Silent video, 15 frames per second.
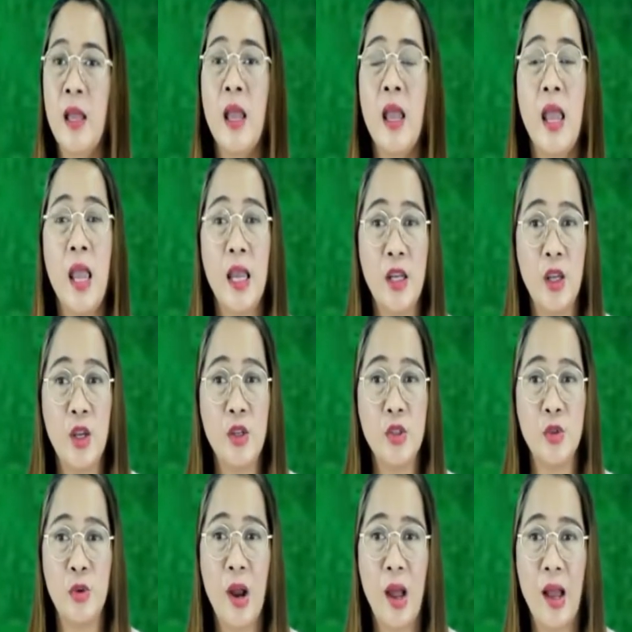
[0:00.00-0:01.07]

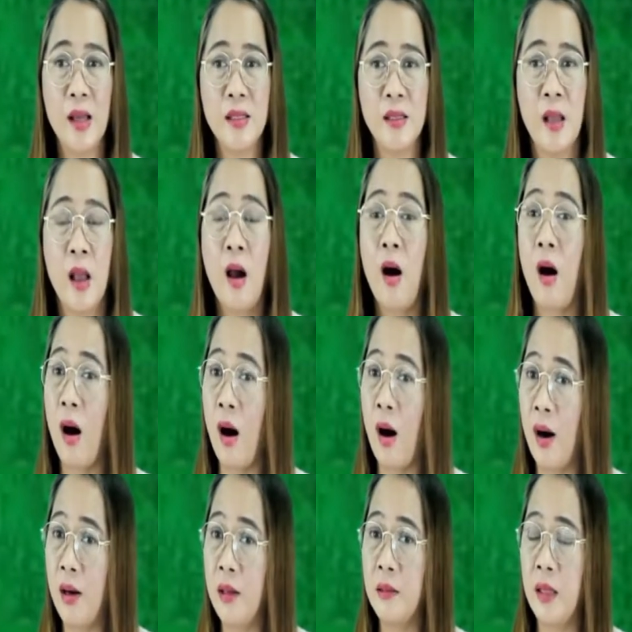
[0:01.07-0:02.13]
Igneous rocks
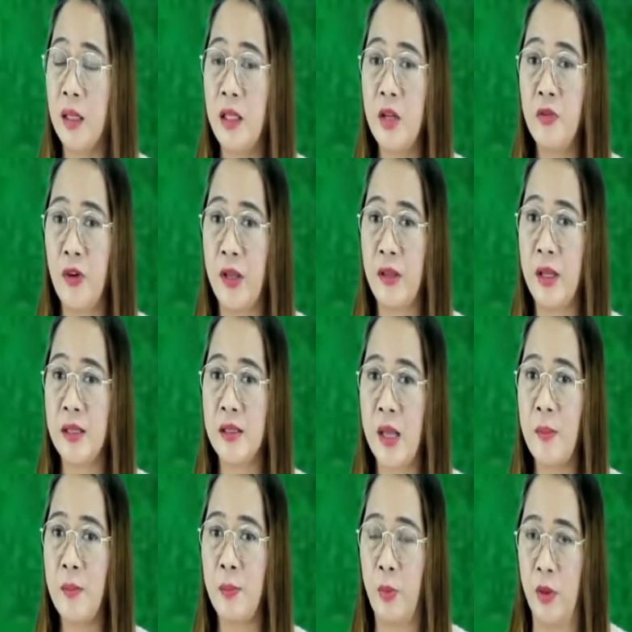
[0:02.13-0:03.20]
are the different
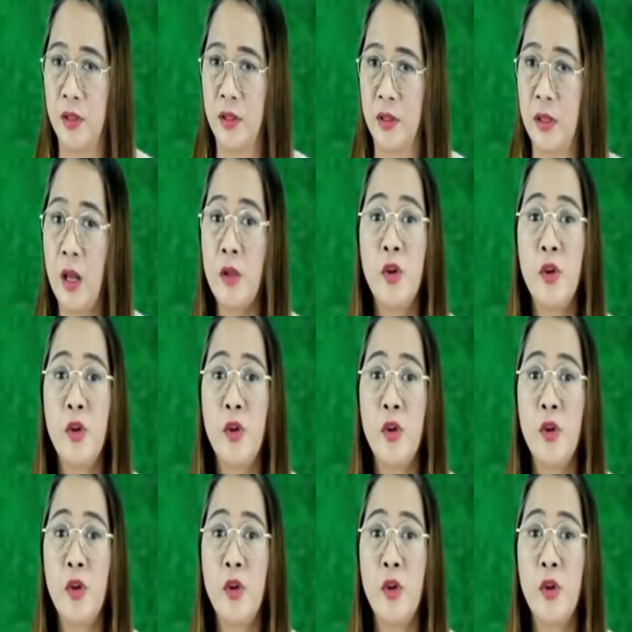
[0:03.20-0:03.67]
examples.